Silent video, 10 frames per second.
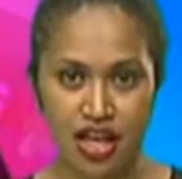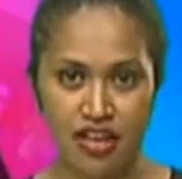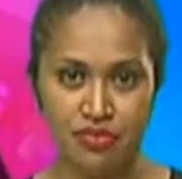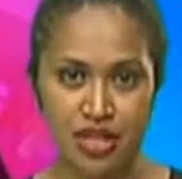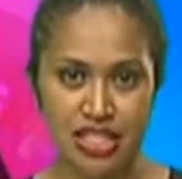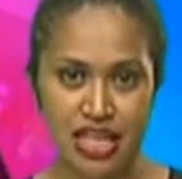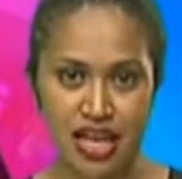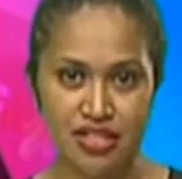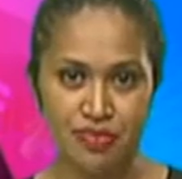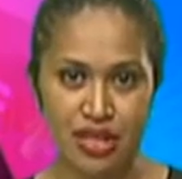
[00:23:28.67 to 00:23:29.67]
government
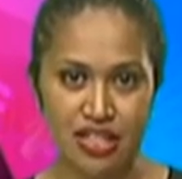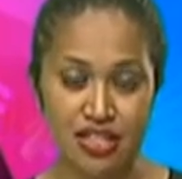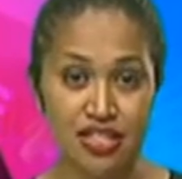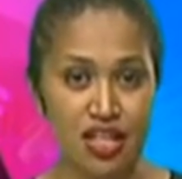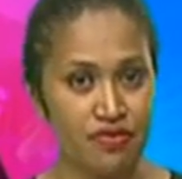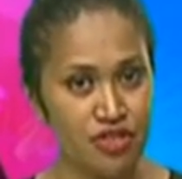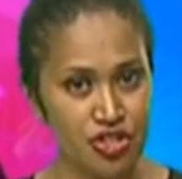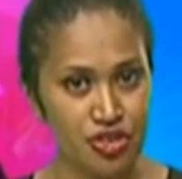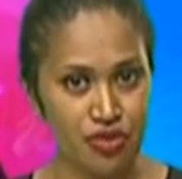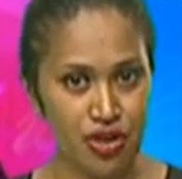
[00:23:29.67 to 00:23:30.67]
has amended the
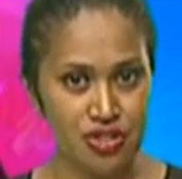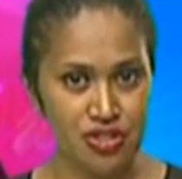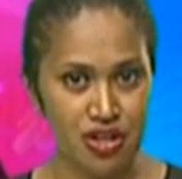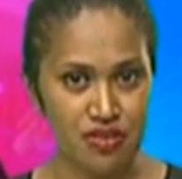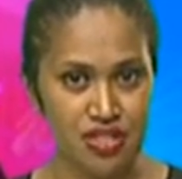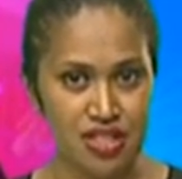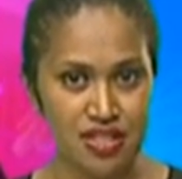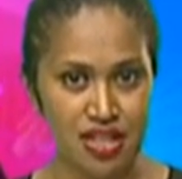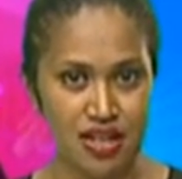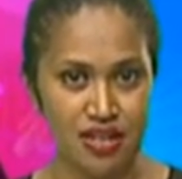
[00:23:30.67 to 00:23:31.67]
television cross of
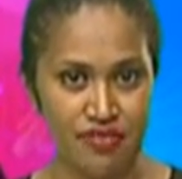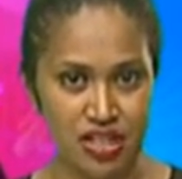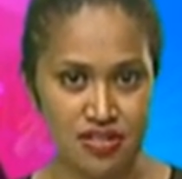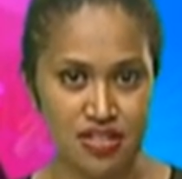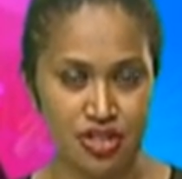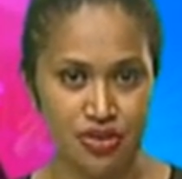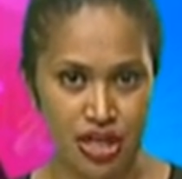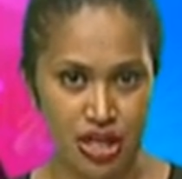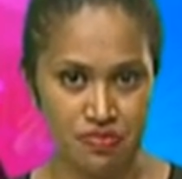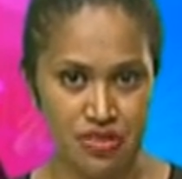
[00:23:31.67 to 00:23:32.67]
designated events
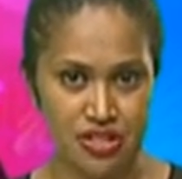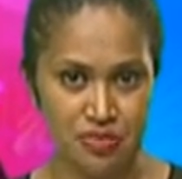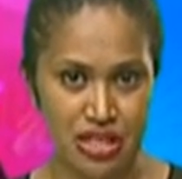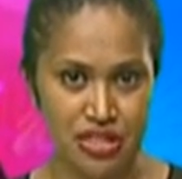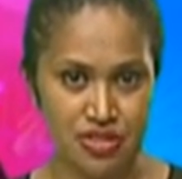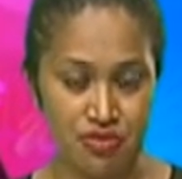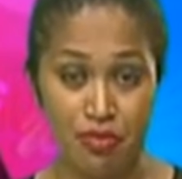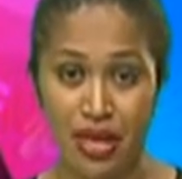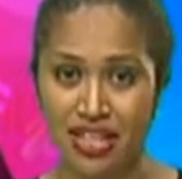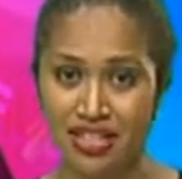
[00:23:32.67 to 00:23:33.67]
decree. This means the remaining